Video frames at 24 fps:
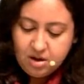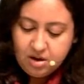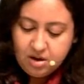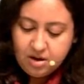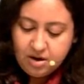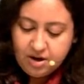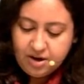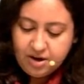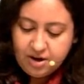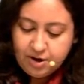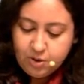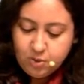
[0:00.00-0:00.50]

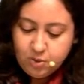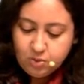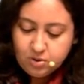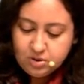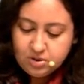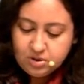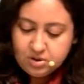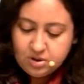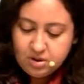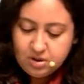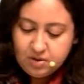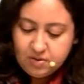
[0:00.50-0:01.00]

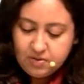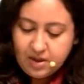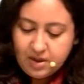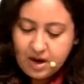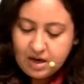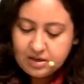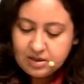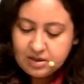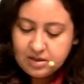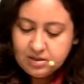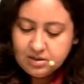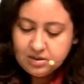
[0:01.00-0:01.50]
reduced,
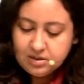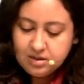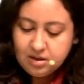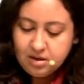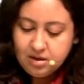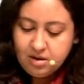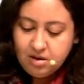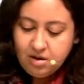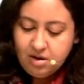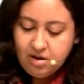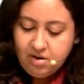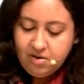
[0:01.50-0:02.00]
that is
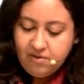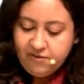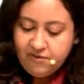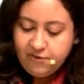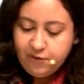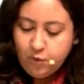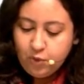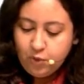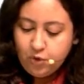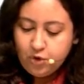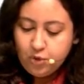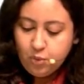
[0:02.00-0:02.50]

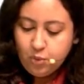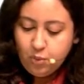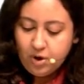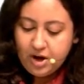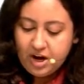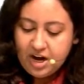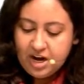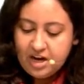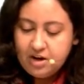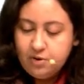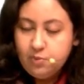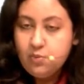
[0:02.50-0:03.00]
4 to
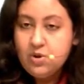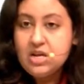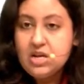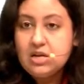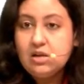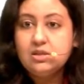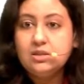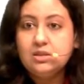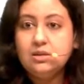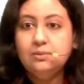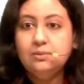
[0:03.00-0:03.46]
8 weeks.